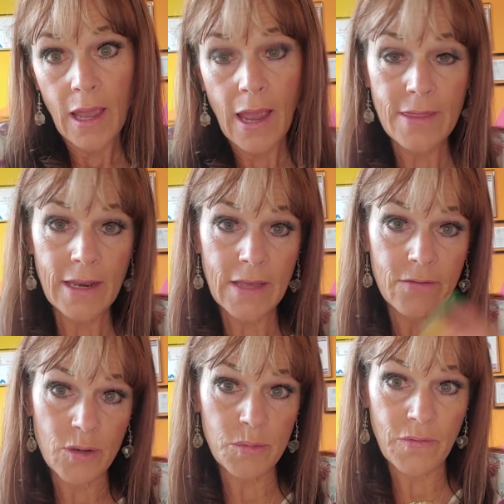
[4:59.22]
And then I give
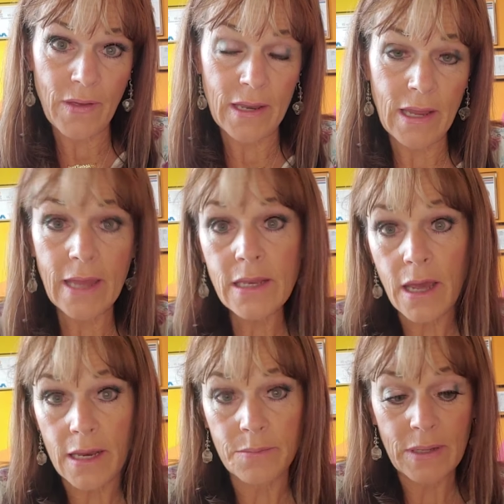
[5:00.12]
tryptophan at
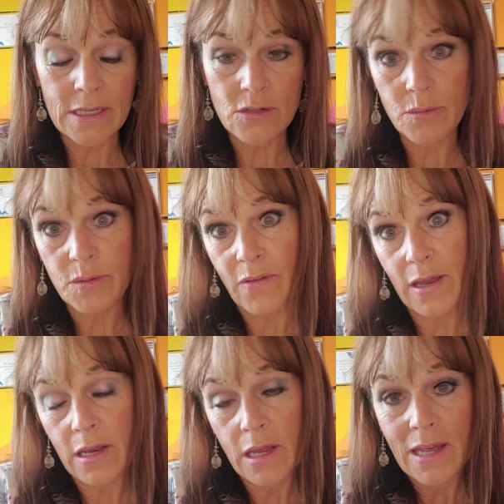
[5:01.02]
night because tryptophan,